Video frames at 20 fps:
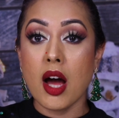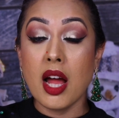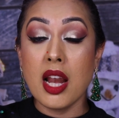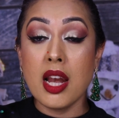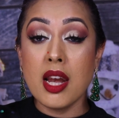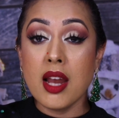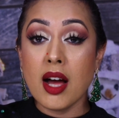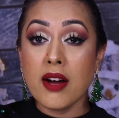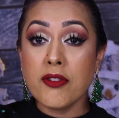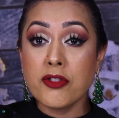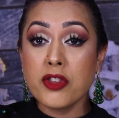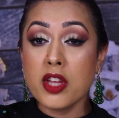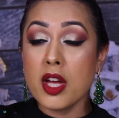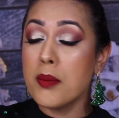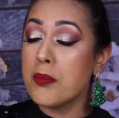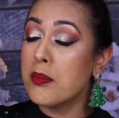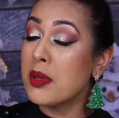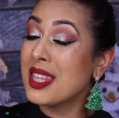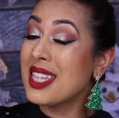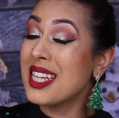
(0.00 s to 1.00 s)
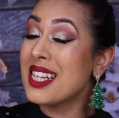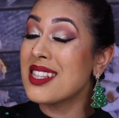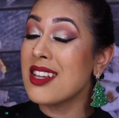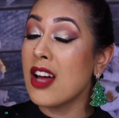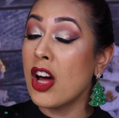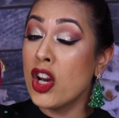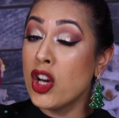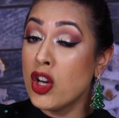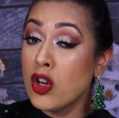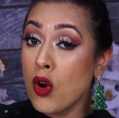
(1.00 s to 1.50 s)
I love them, but these
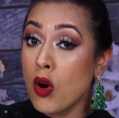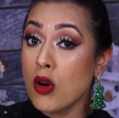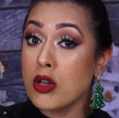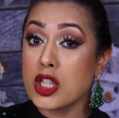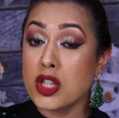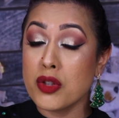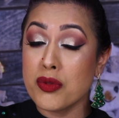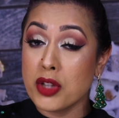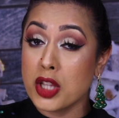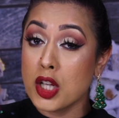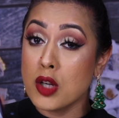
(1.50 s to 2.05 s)
are not for